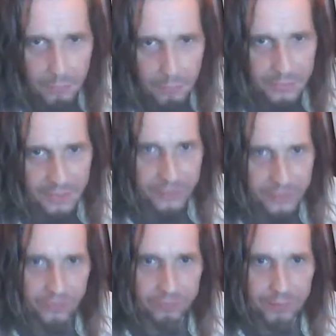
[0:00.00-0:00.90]
pleasure
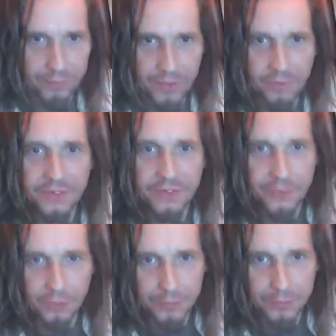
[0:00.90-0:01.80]
of being a
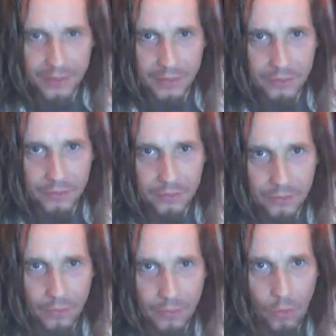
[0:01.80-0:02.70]
guitar player
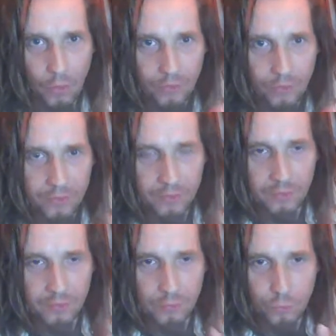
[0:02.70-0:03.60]
on a
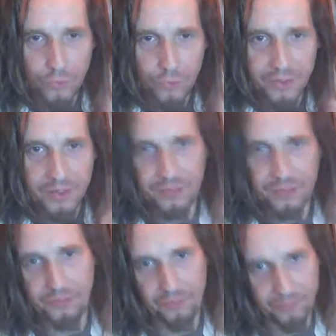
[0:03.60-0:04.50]
working
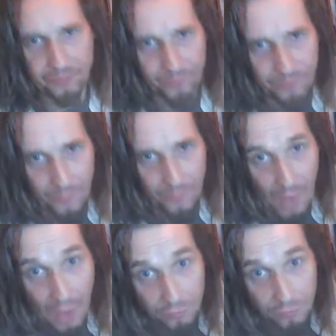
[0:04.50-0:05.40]
guitar
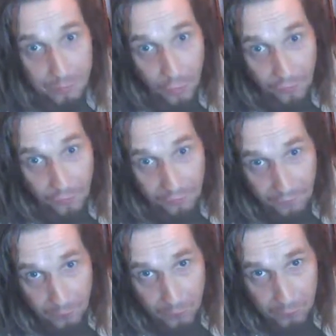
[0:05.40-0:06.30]
out of both of
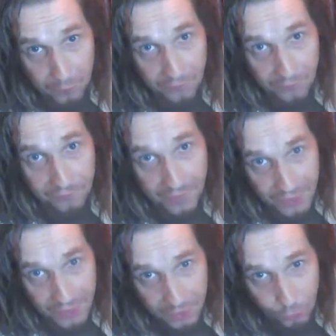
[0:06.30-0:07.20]
them, a fairly
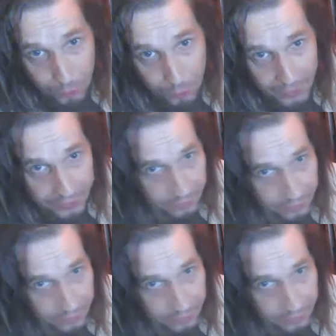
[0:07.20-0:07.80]
equal pleasure.